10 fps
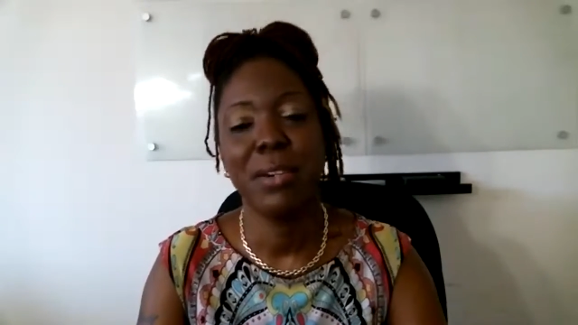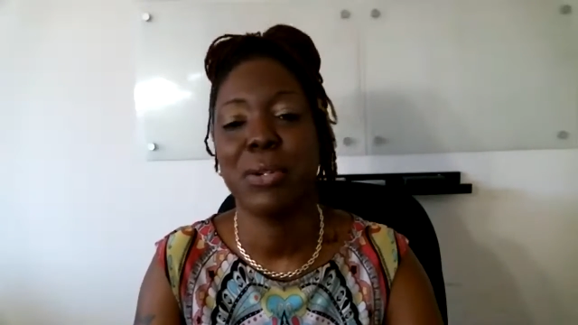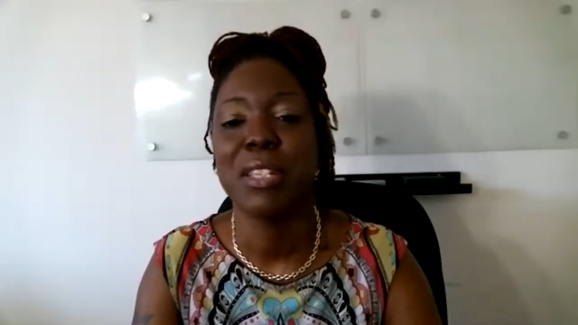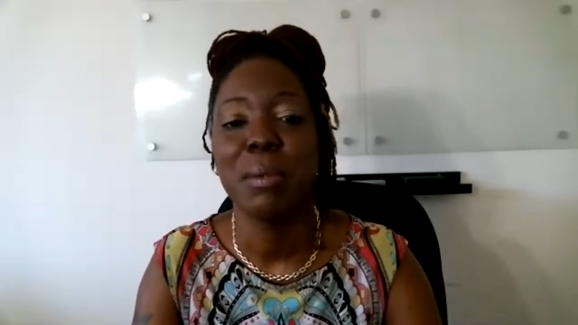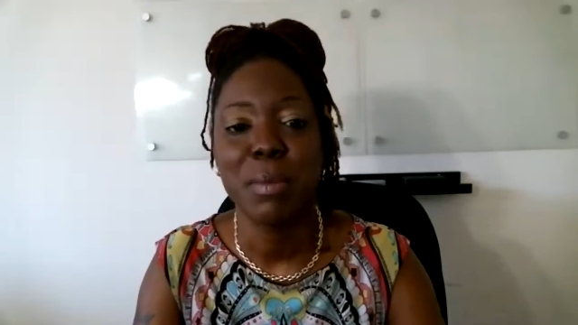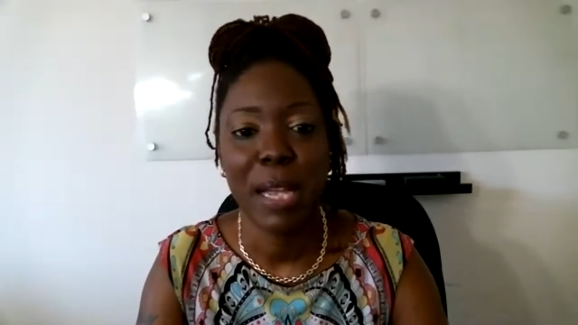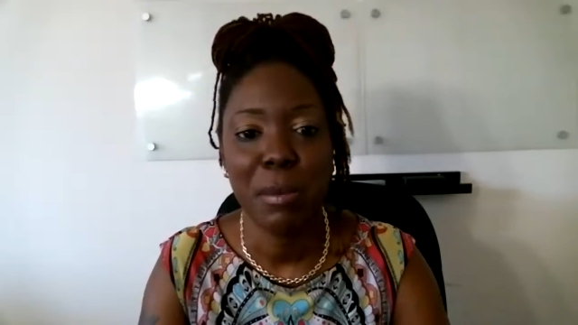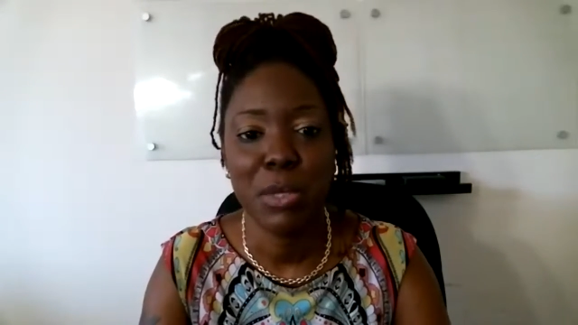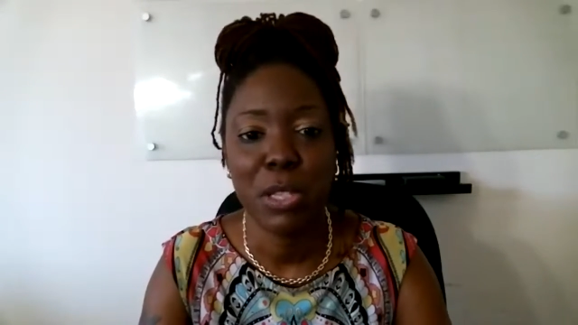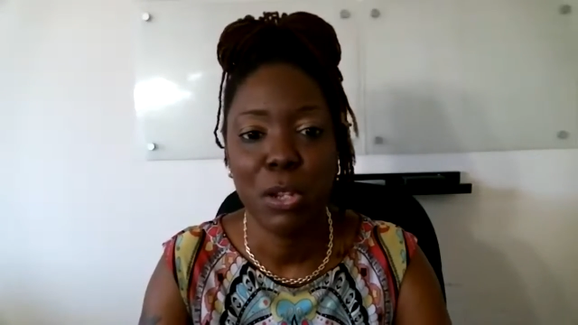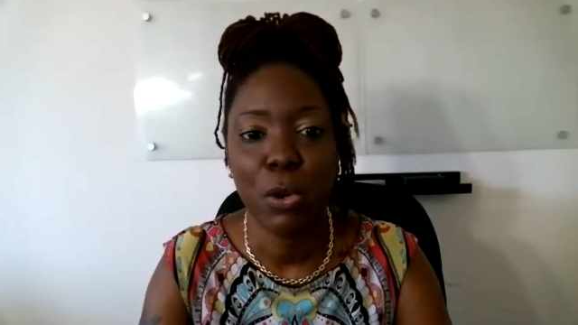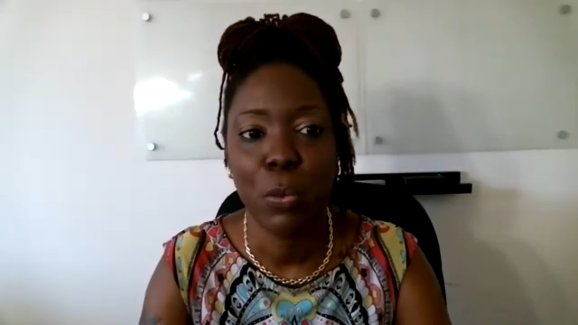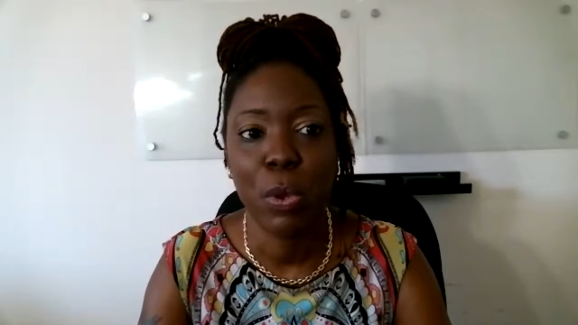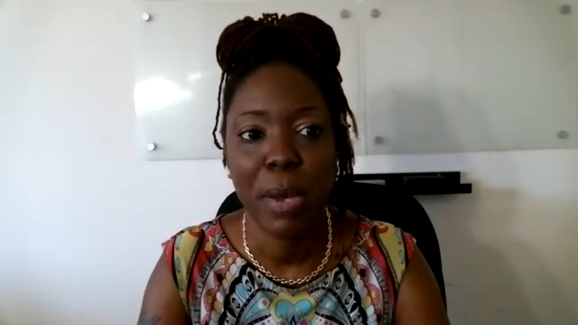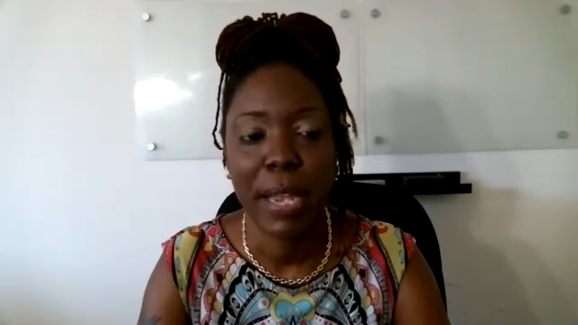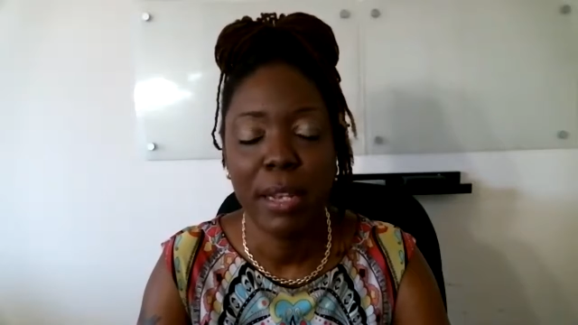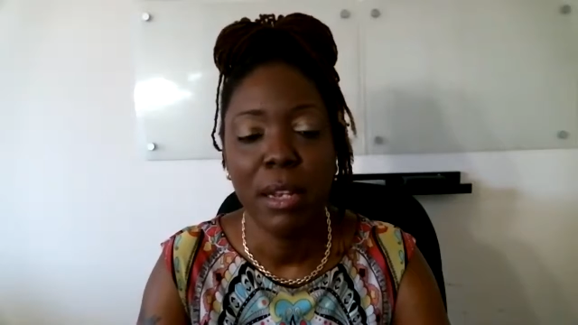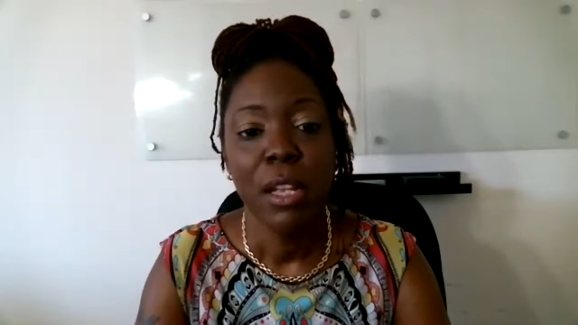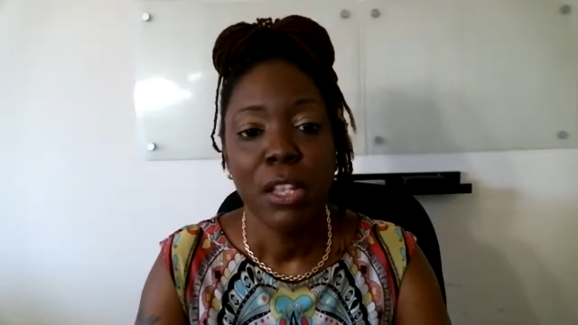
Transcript: Or sometimes, we might,